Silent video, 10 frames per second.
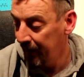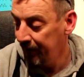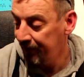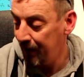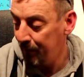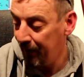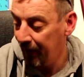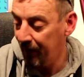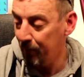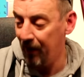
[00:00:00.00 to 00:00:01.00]
tip that
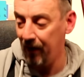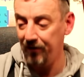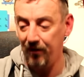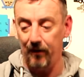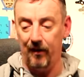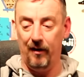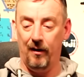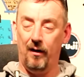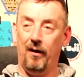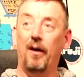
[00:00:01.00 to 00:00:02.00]
I can pass on
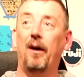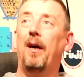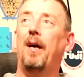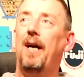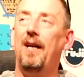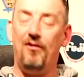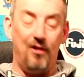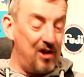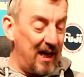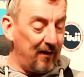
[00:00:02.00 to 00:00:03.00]
is
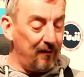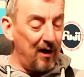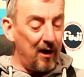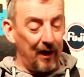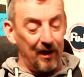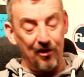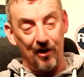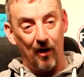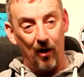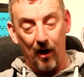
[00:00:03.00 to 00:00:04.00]
to check the
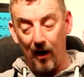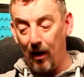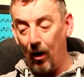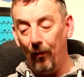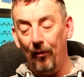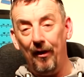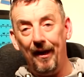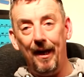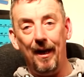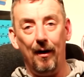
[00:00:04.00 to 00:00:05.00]
varnish on
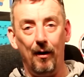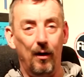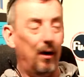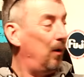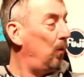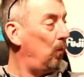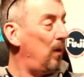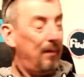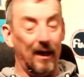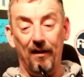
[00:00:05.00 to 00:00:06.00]
the
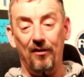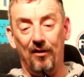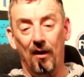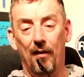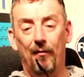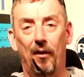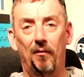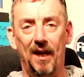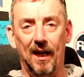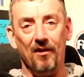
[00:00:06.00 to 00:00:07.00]
whippings for the
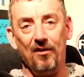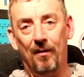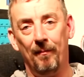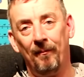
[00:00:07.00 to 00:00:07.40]
rings.